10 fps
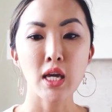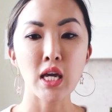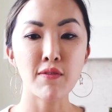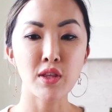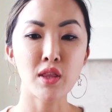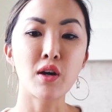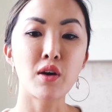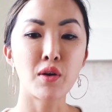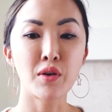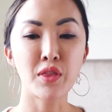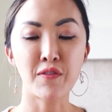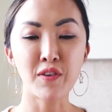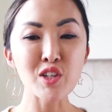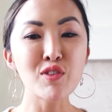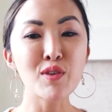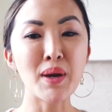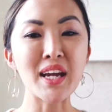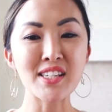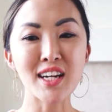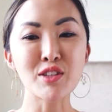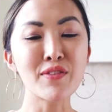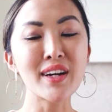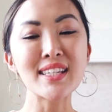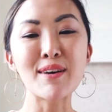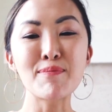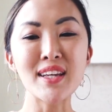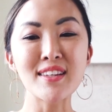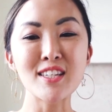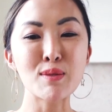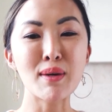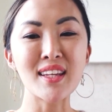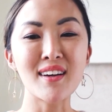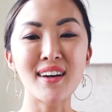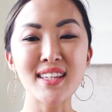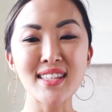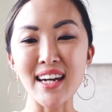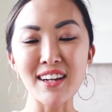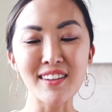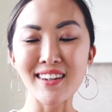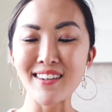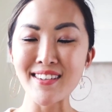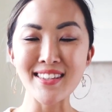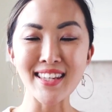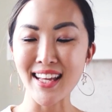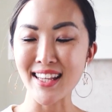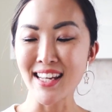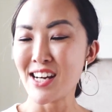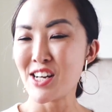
even though the first few paychecks were very tempting to spend it on designer clothes and